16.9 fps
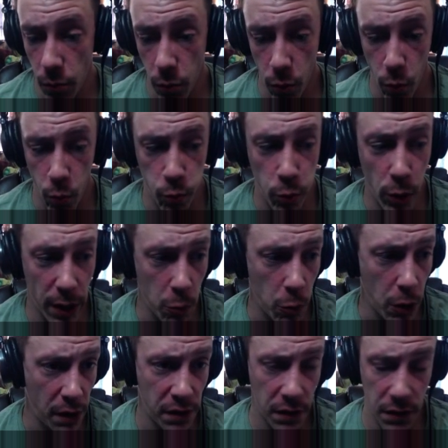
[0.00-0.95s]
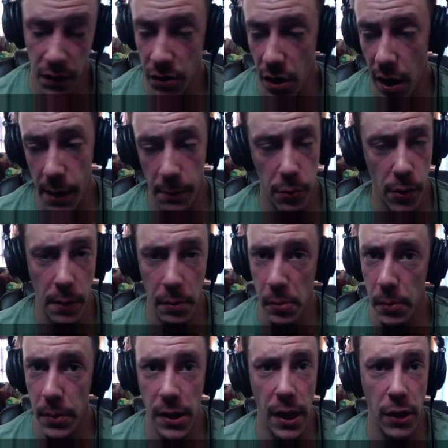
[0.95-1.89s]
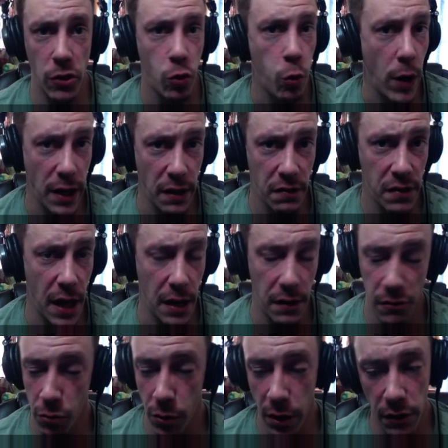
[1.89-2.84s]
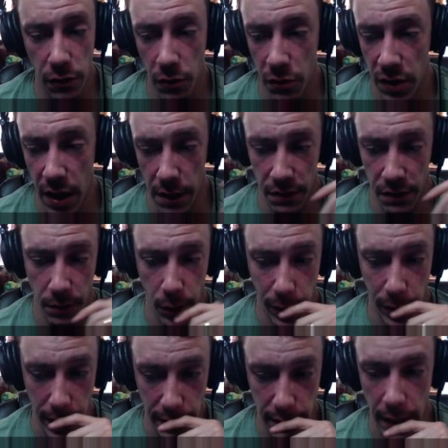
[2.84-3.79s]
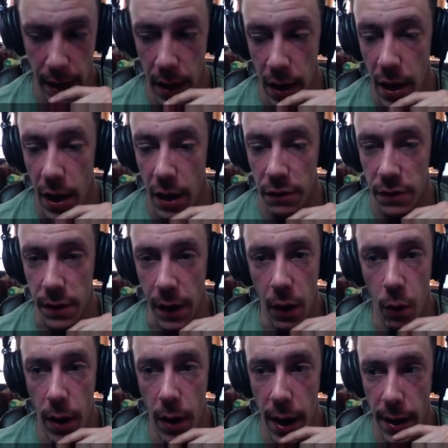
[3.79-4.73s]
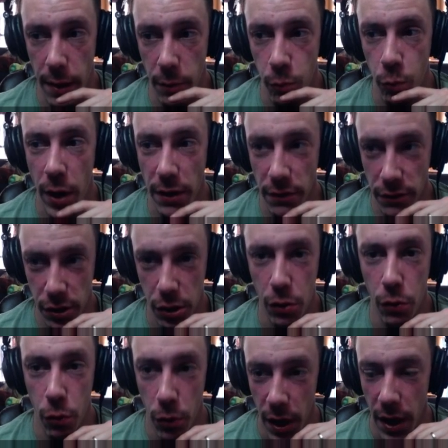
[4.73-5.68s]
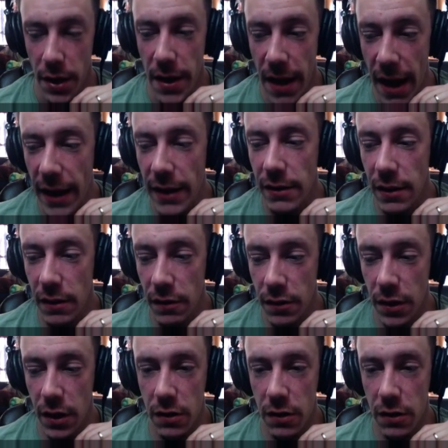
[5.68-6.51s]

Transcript: what it was at the time, probably like twenty cents, twenty-two cents, something like that. So uh, it went to ninety-six